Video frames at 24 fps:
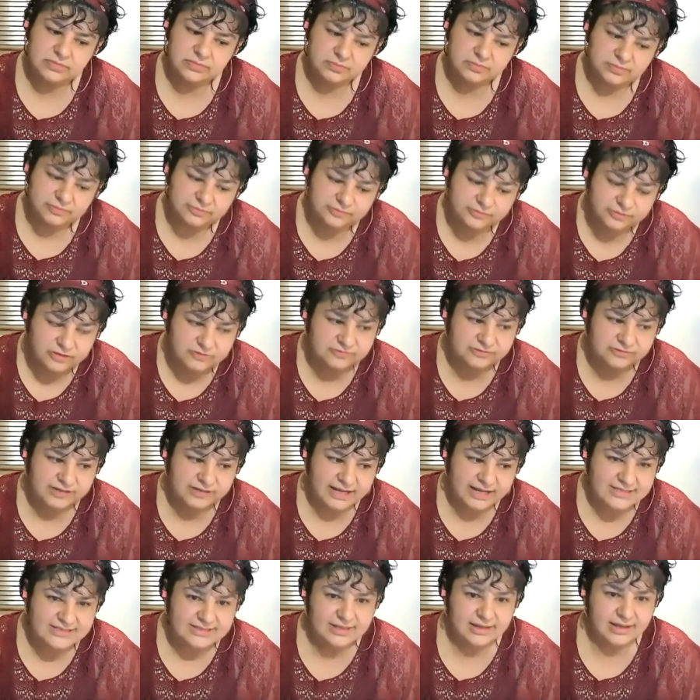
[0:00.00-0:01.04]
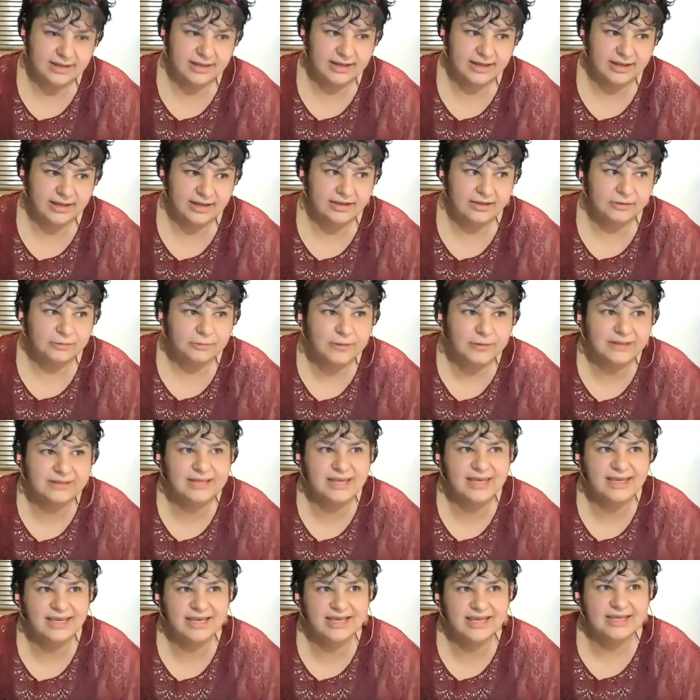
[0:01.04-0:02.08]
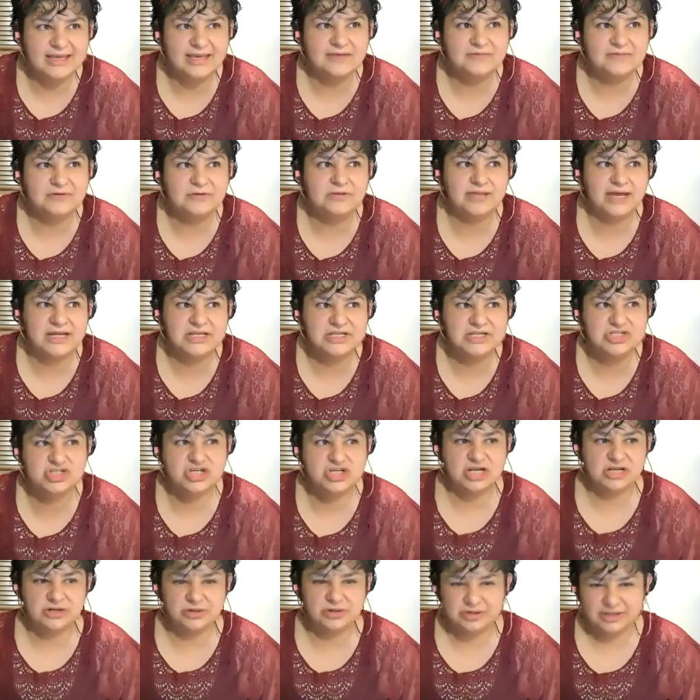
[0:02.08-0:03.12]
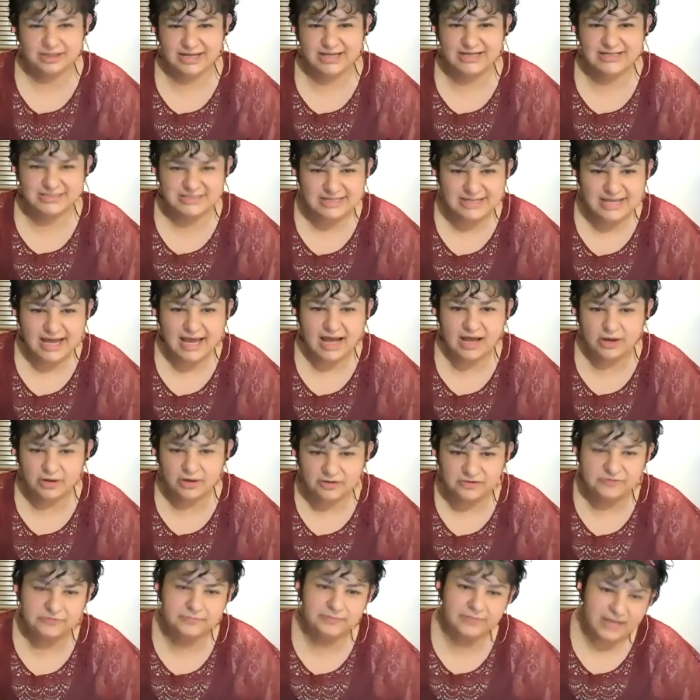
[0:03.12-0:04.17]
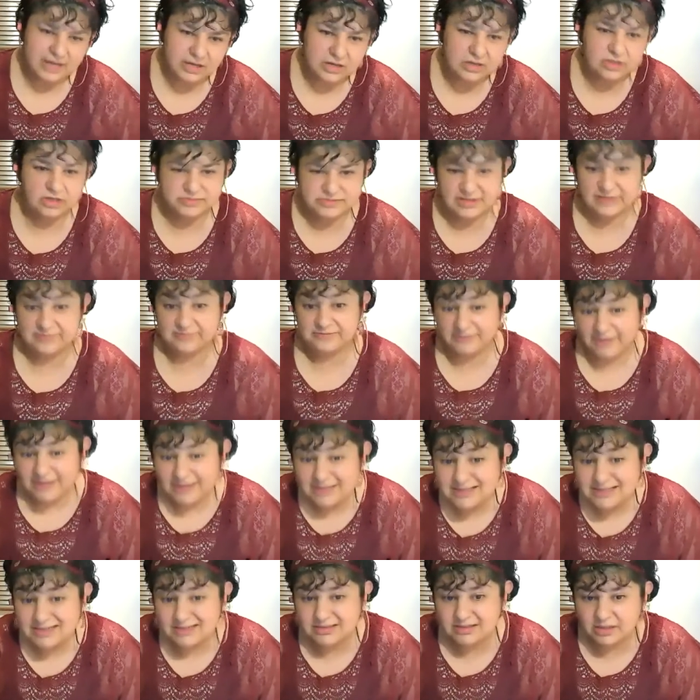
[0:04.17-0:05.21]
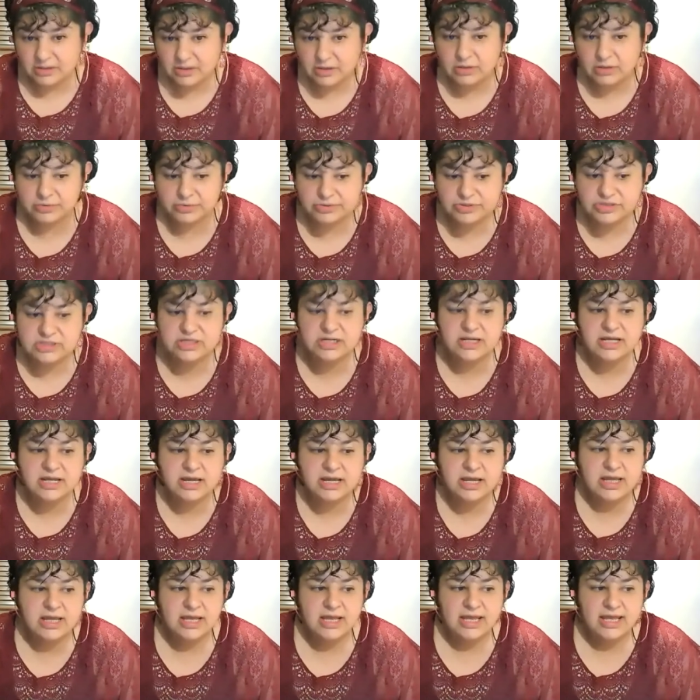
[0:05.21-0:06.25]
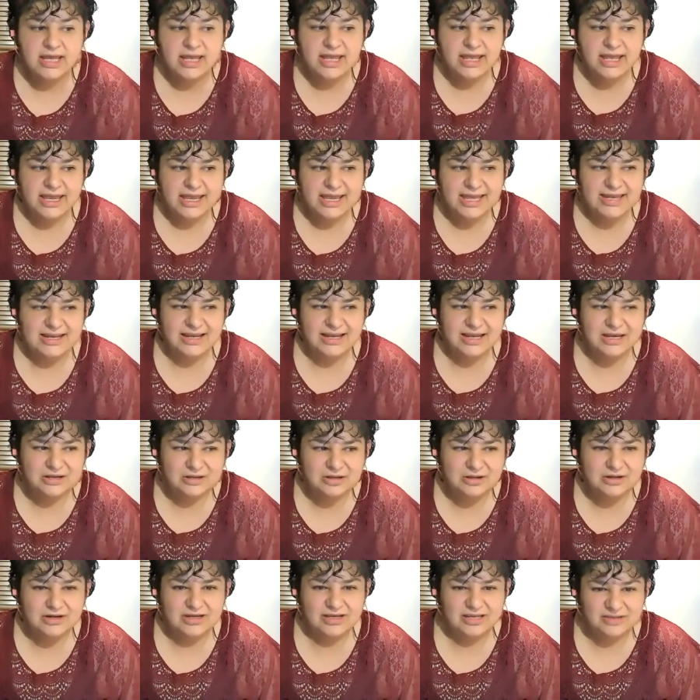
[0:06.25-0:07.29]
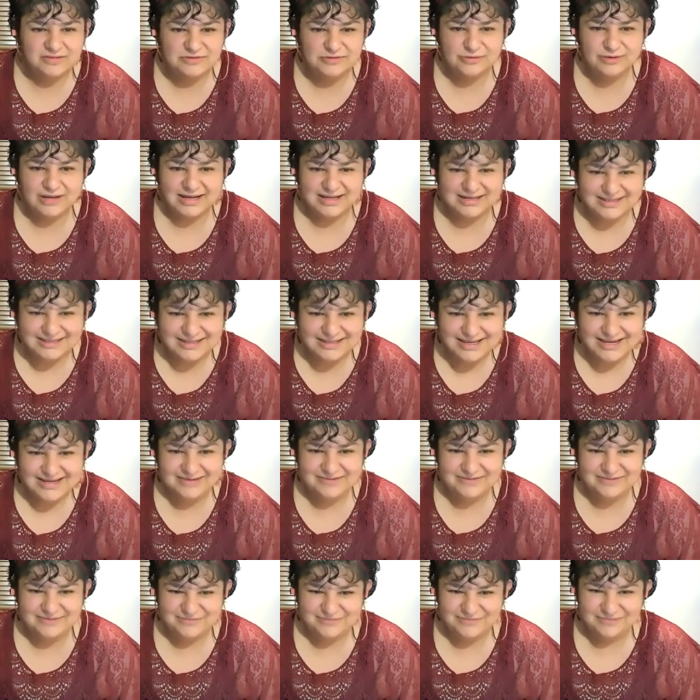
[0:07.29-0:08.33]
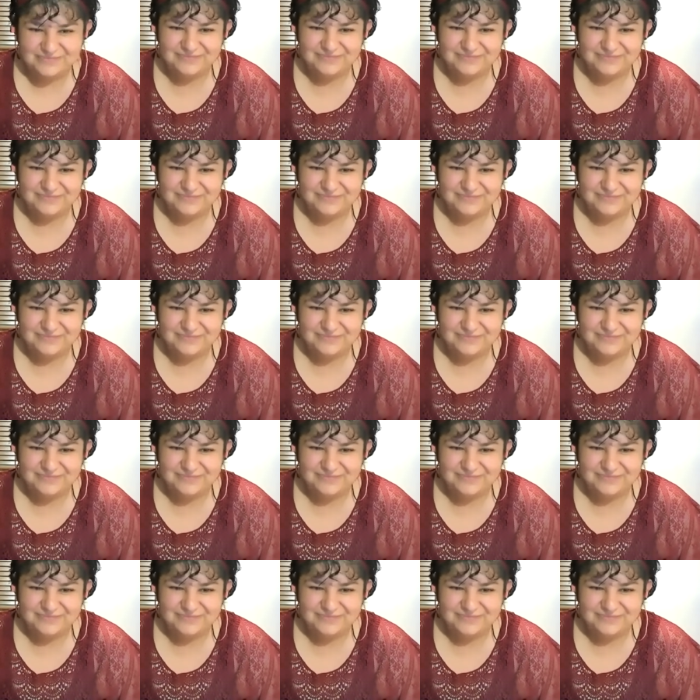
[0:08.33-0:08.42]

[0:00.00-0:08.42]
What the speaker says: fruit flies, well, they can give you that general idea of microbes affecting the host. It cannot give you a clean